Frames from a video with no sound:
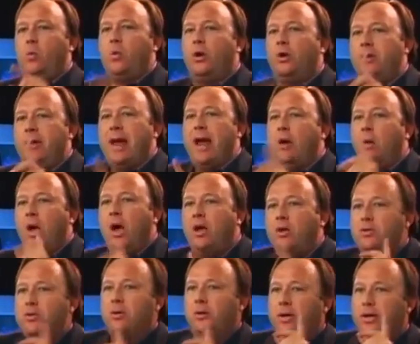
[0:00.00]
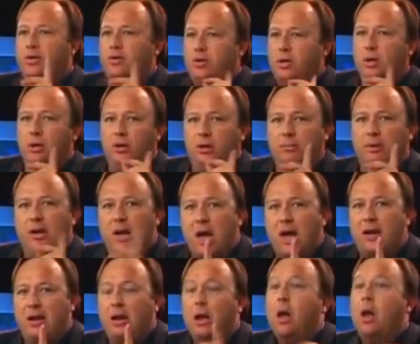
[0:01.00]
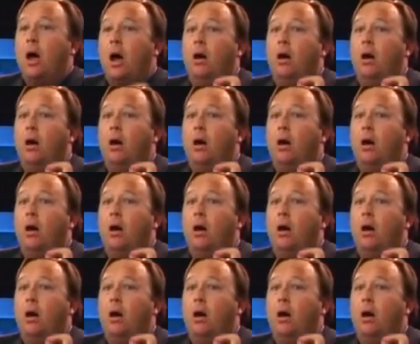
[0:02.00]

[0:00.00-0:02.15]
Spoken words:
we're now under is the Illuminati.